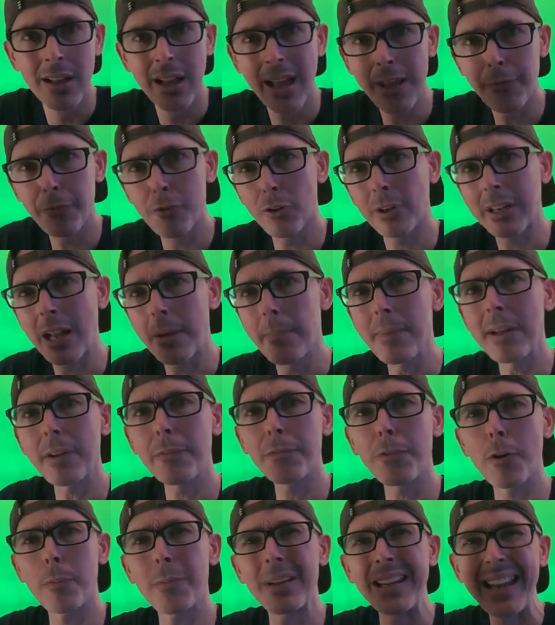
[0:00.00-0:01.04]
if you're coming
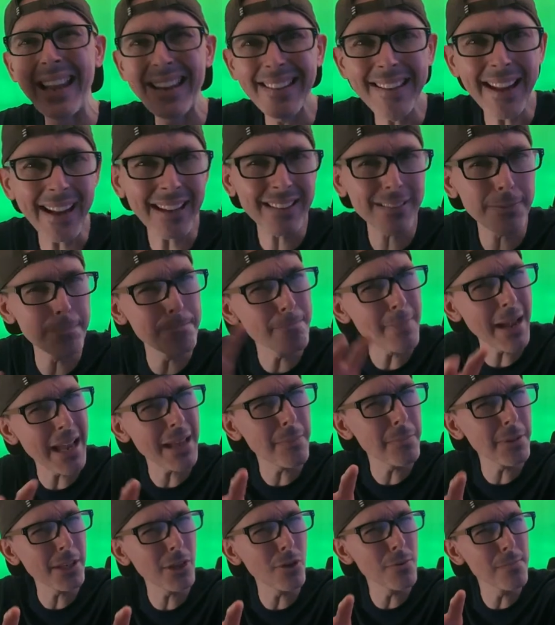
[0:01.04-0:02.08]
from an Index,
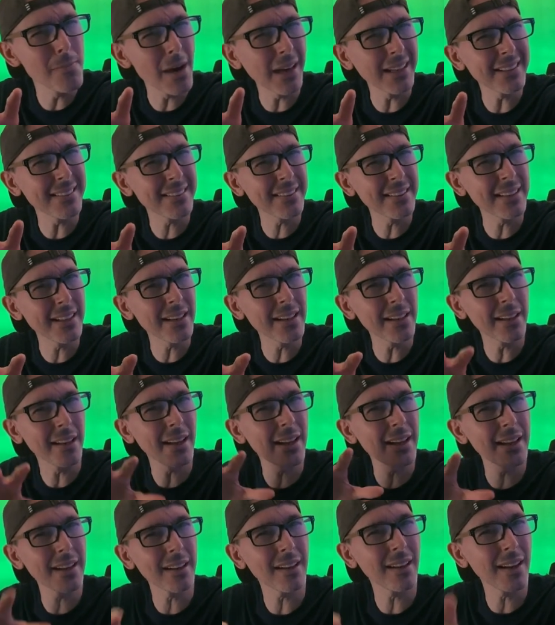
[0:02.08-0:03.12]
maybe you might see it.
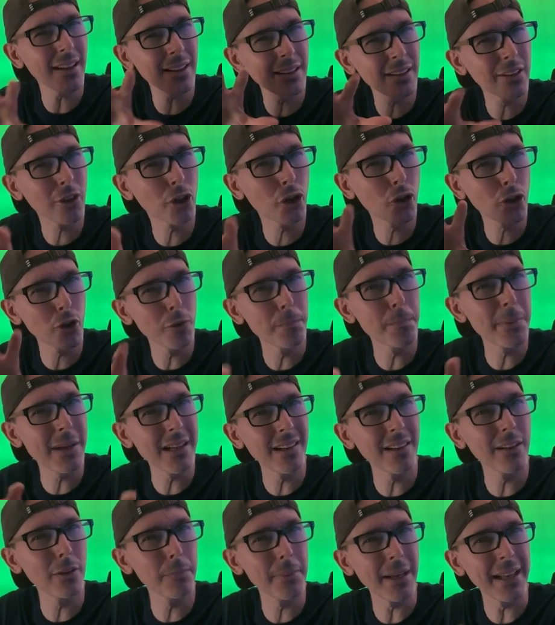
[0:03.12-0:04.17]
It, it could be a
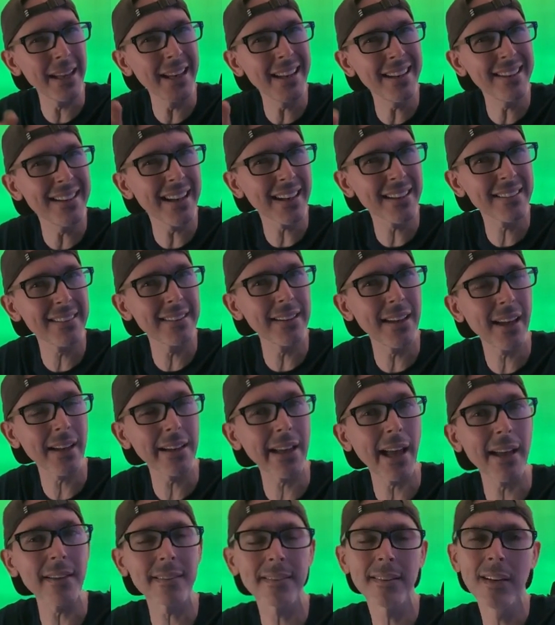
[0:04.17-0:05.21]
little bit indexy, I
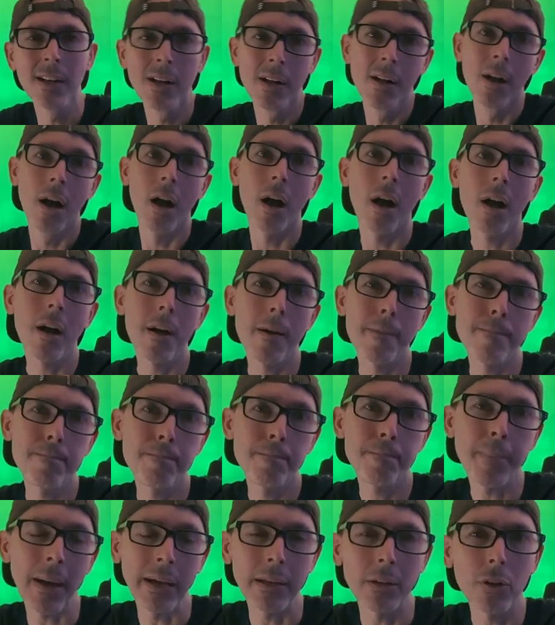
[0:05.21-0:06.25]
guess.
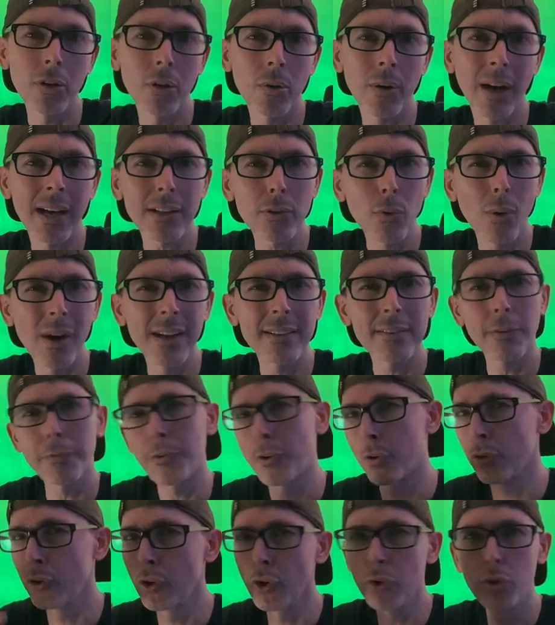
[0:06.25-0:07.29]
Um, but, you know, otherwise, if
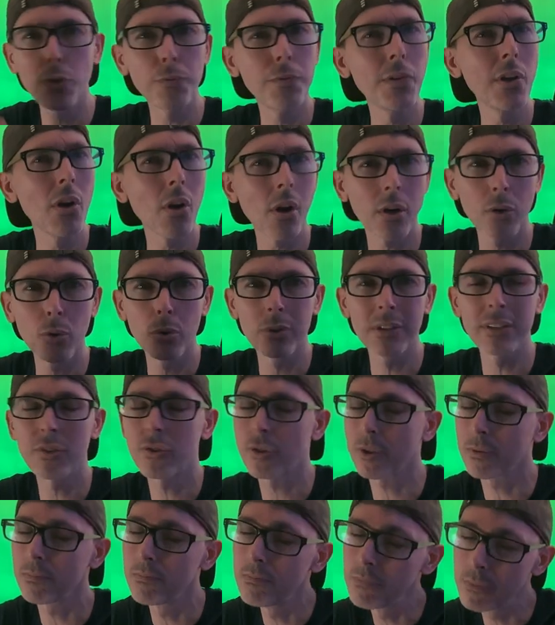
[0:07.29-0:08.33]
you're new to V R and all
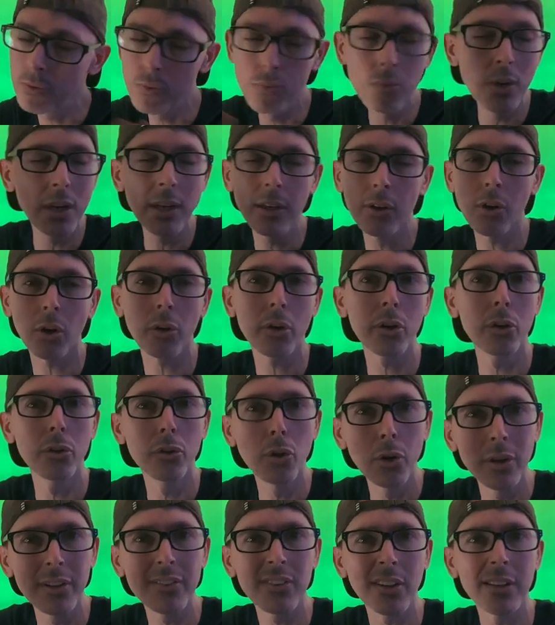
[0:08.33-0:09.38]
this, you're really not going to
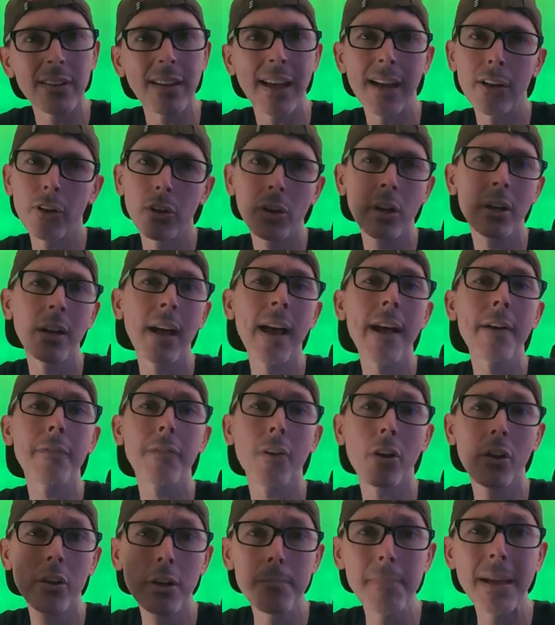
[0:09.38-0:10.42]
notice it, and you're going to have
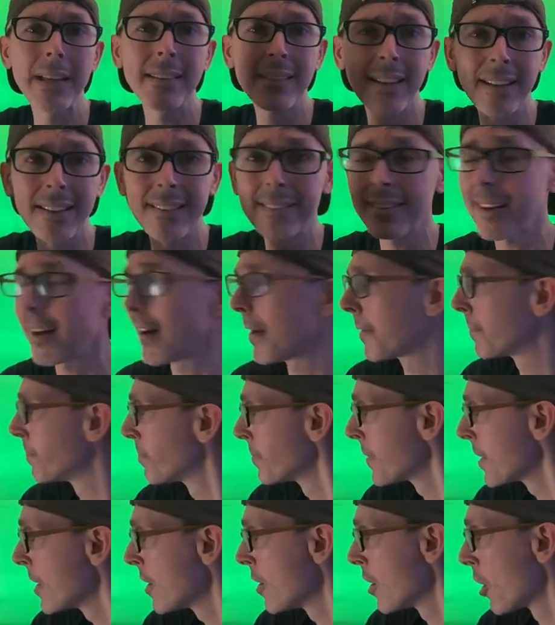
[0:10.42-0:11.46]
an amazing time.
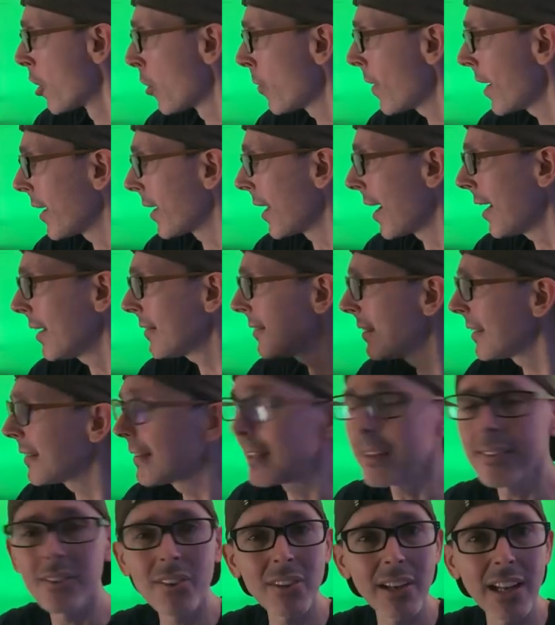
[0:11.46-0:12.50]
All right, I think
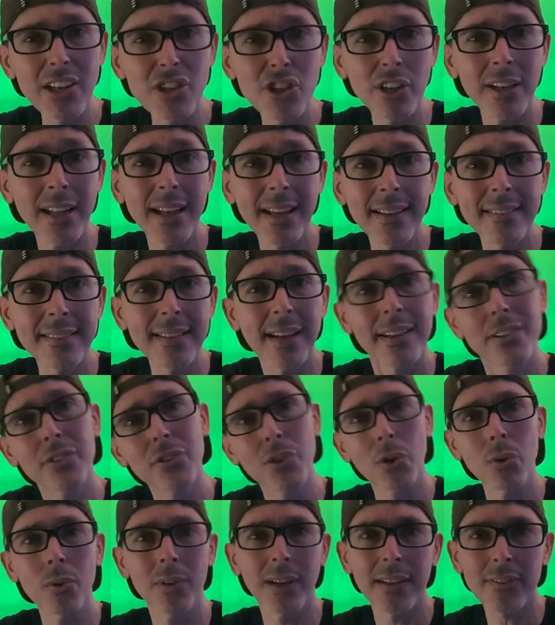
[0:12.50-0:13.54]
the installation is done,
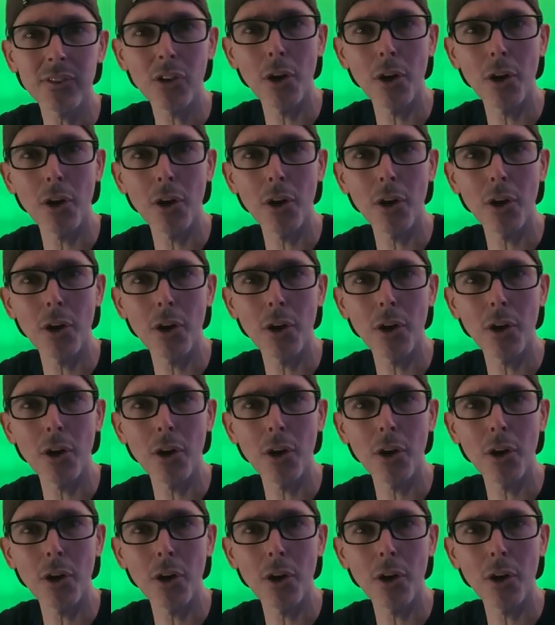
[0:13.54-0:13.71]
so let's